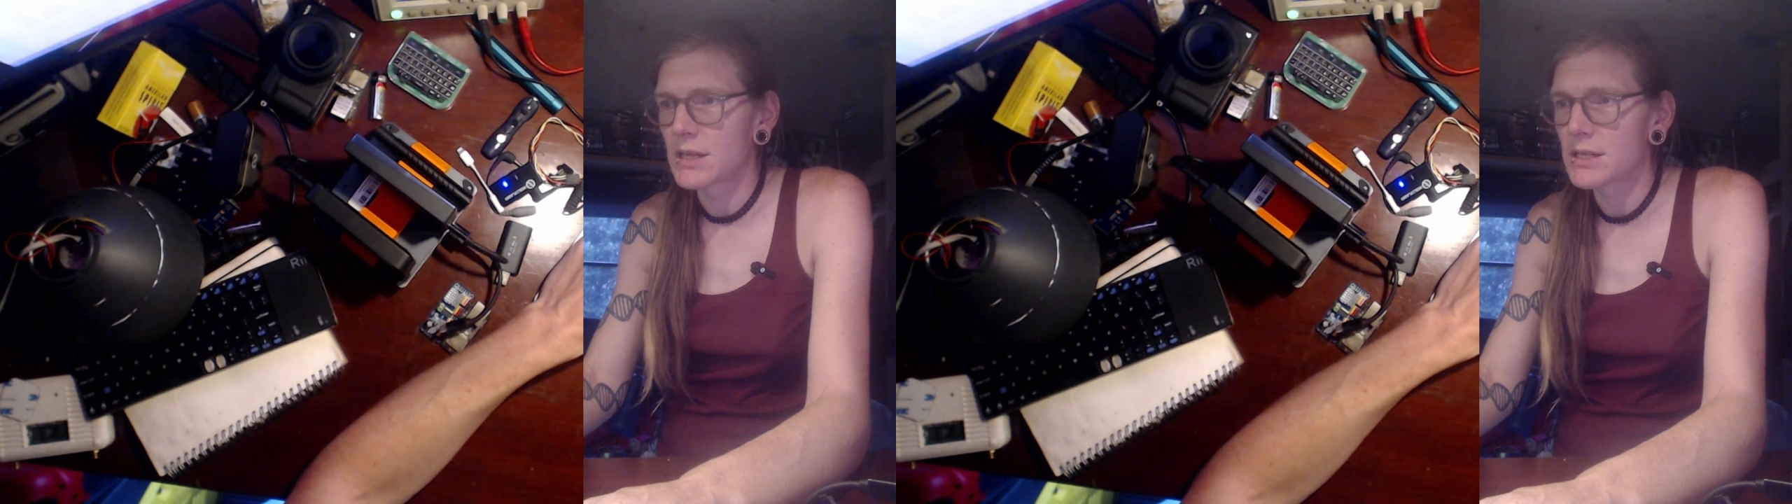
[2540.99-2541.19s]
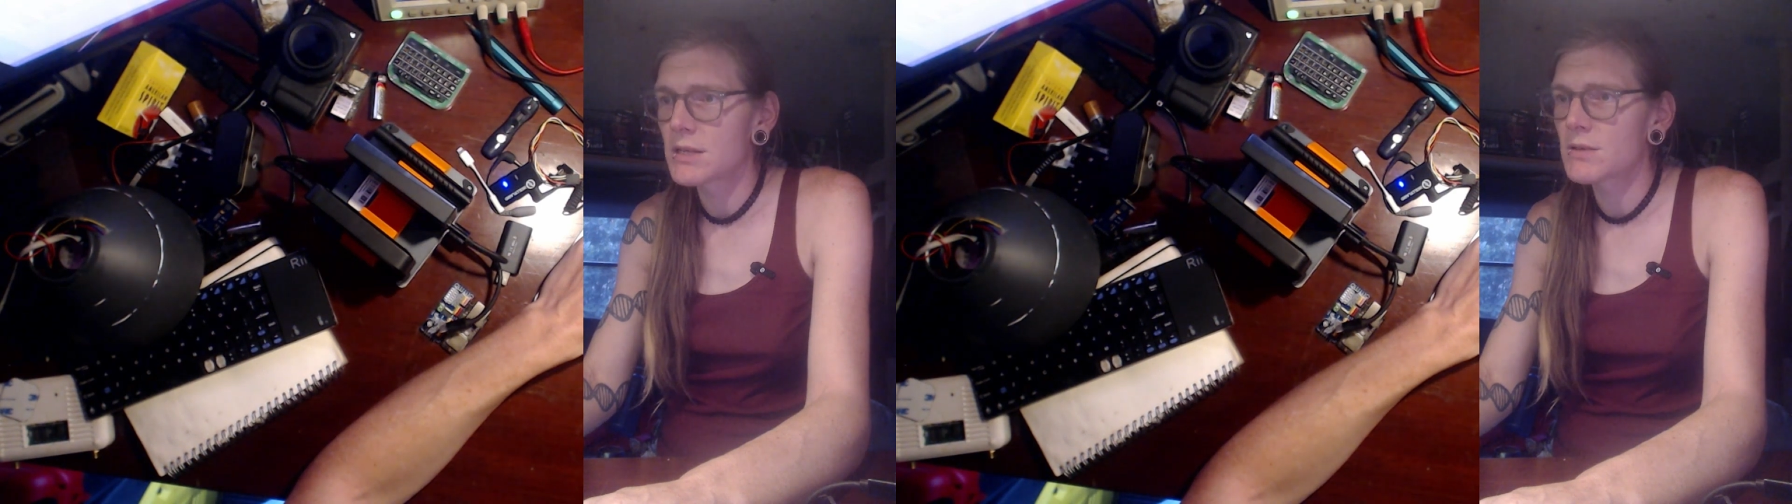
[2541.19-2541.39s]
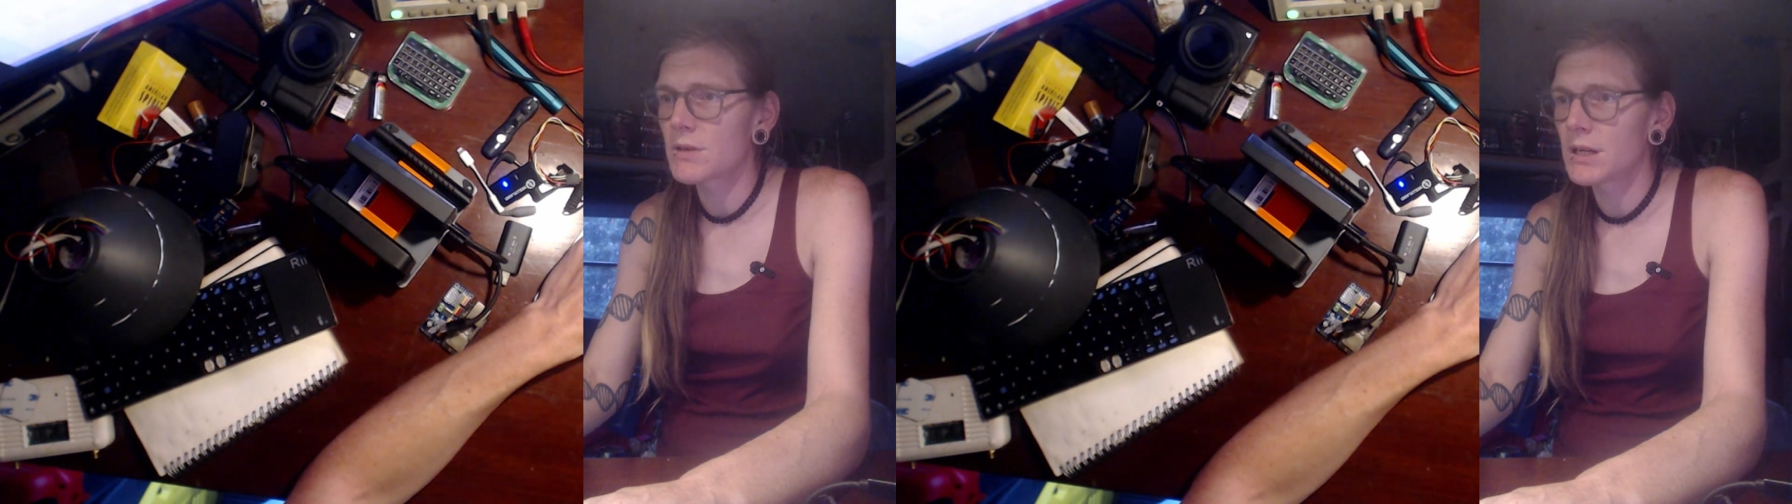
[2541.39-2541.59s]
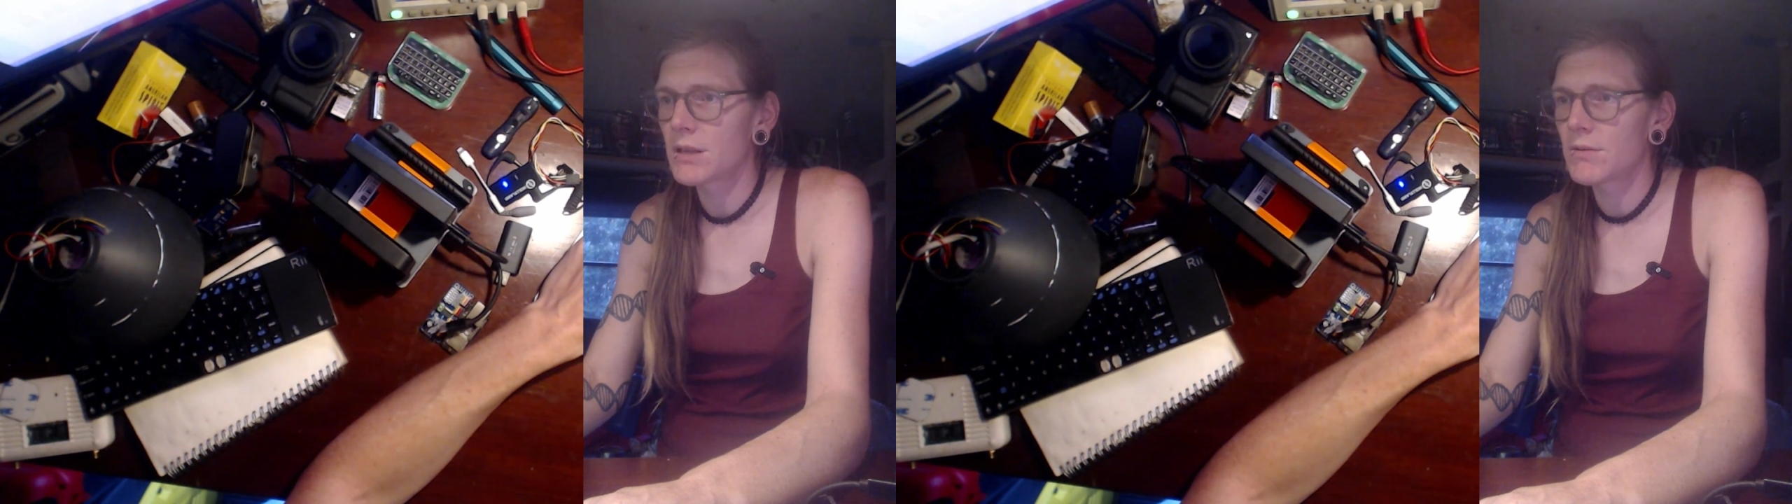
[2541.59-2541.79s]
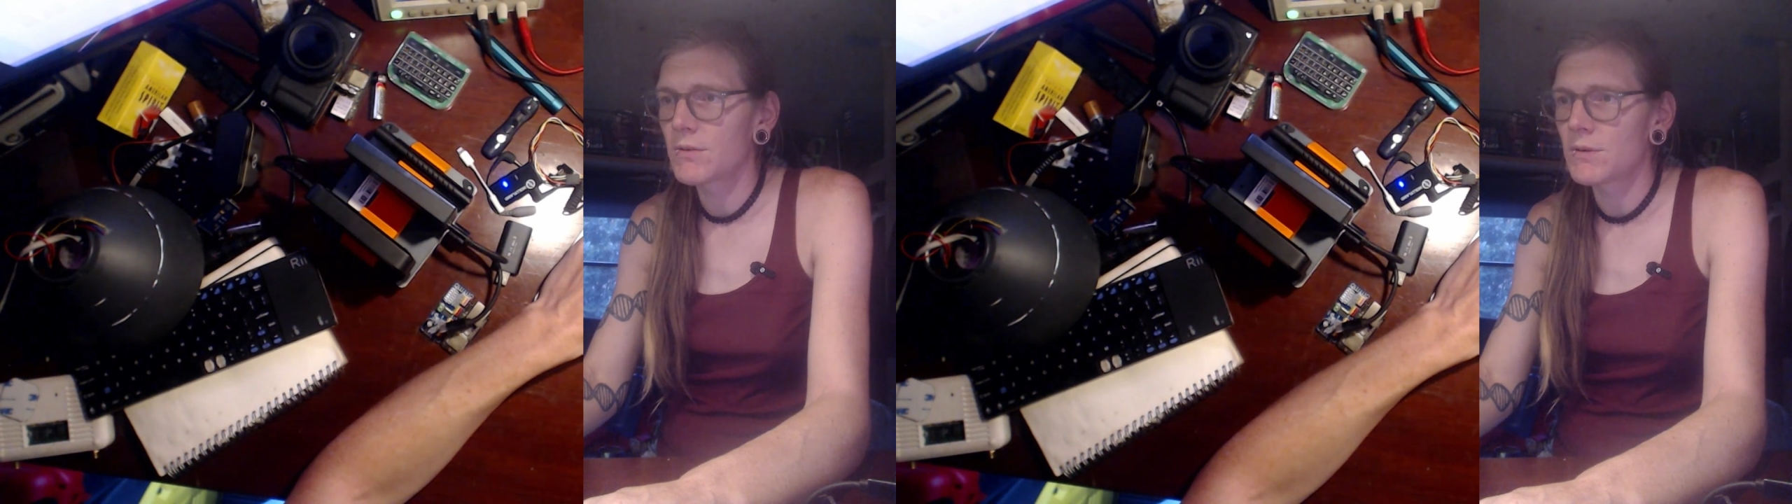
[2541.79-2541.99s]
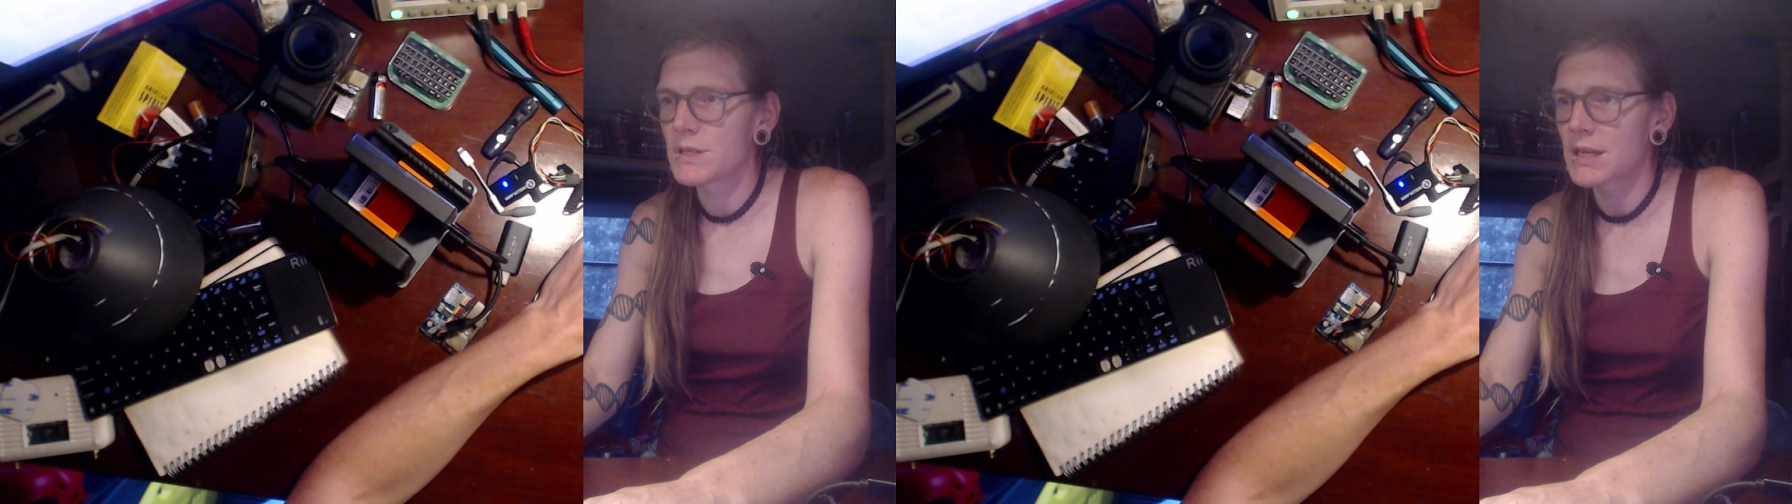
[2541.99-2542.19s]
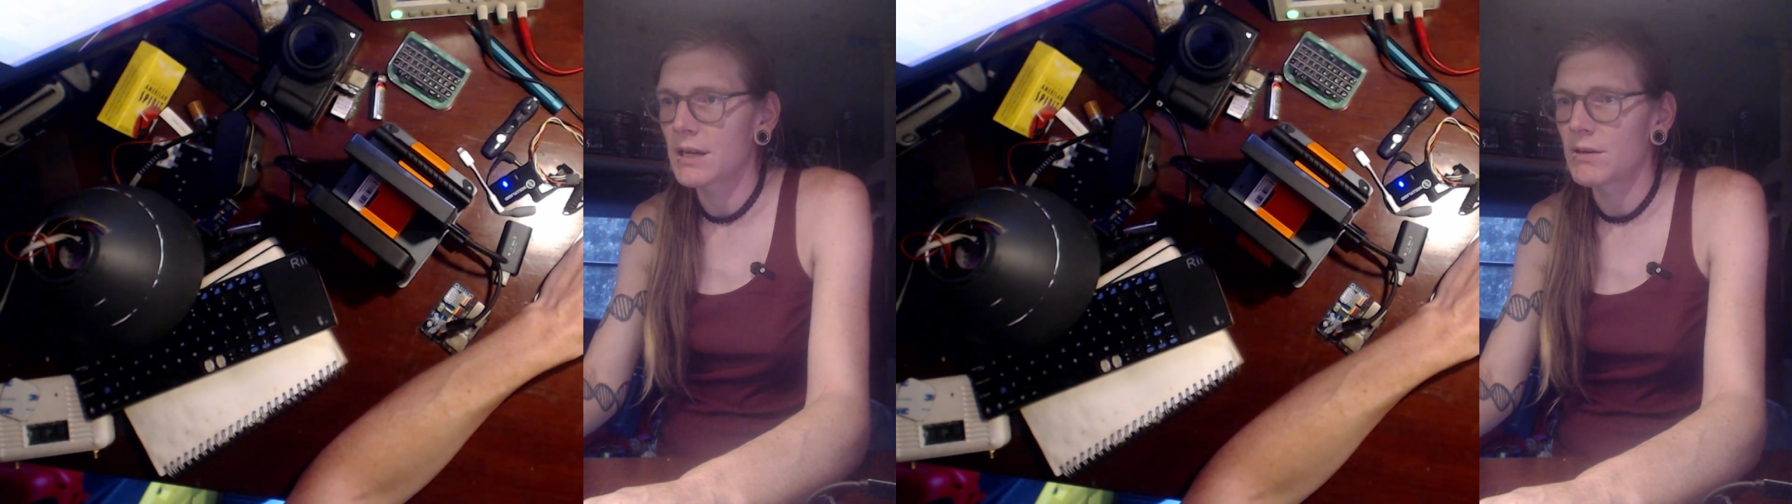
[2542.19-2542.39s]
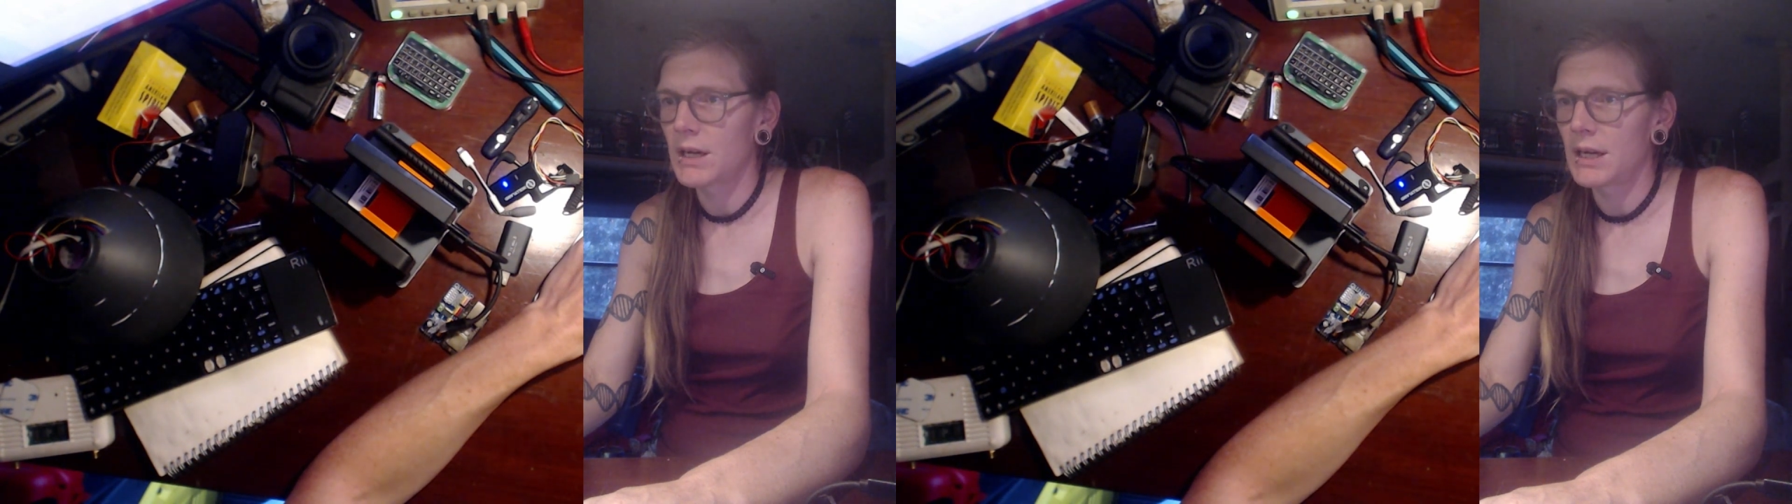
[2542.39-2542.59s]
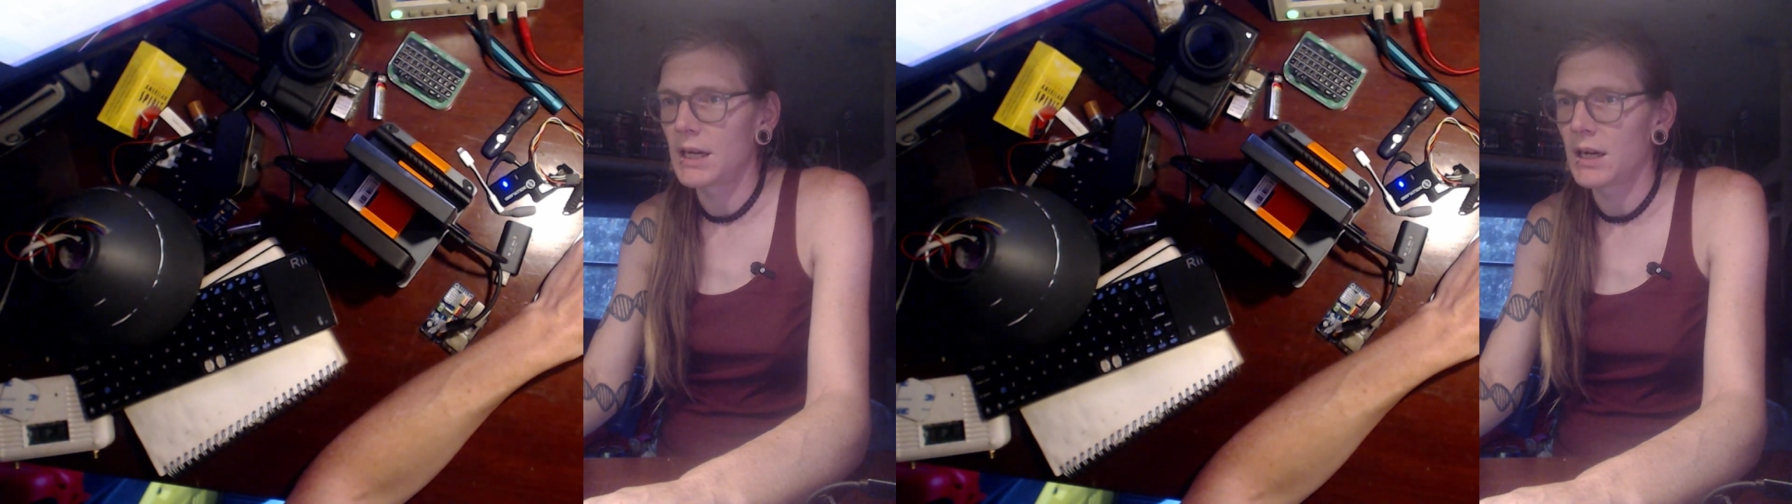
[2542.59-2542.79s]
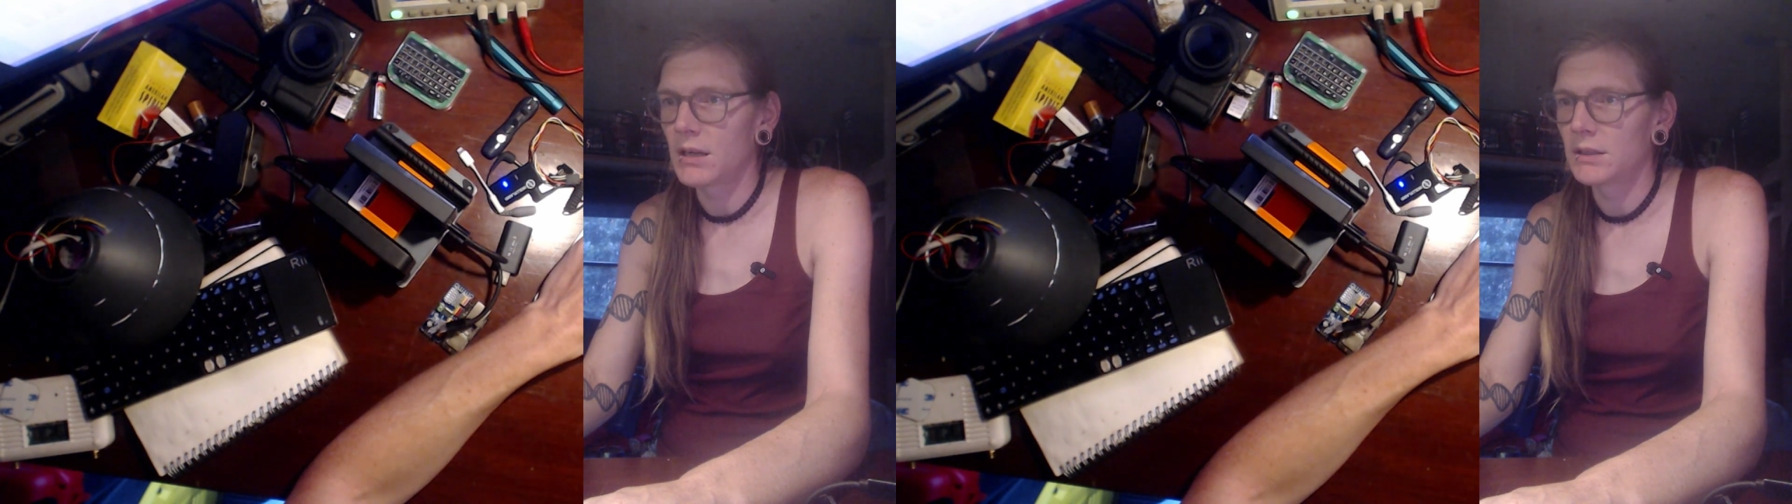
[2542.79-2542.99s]
This is running through Rosetta right
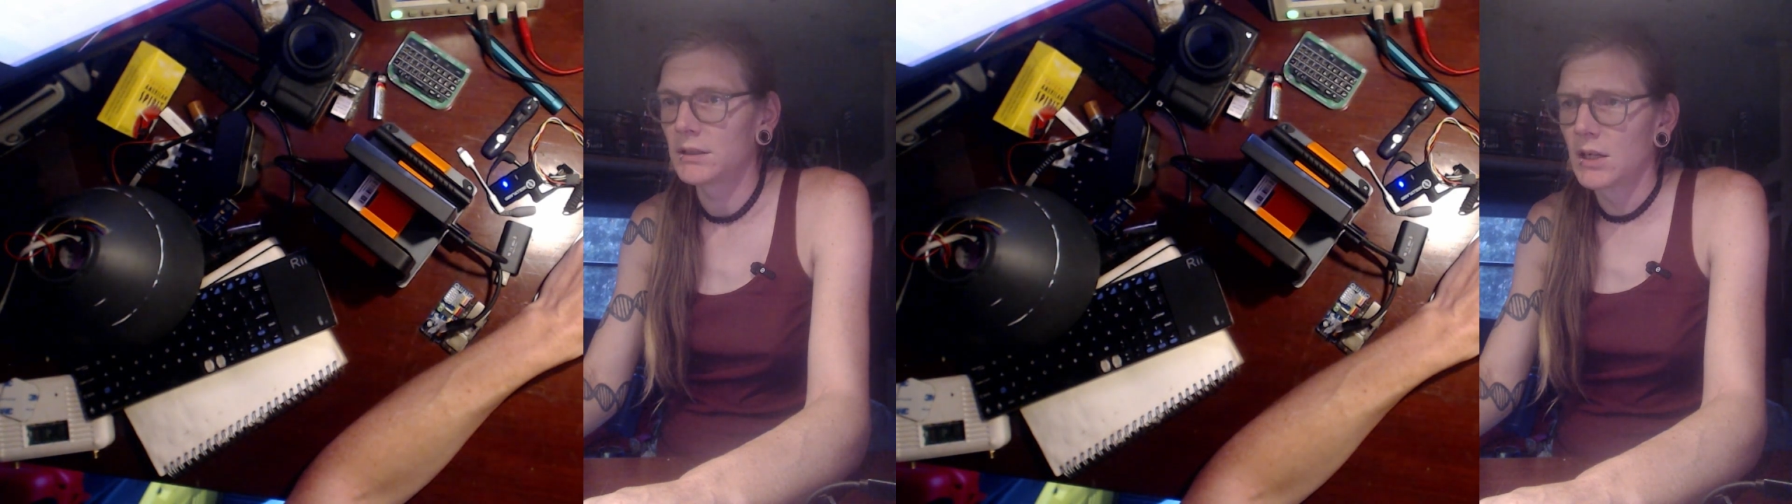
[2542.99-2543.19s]
now,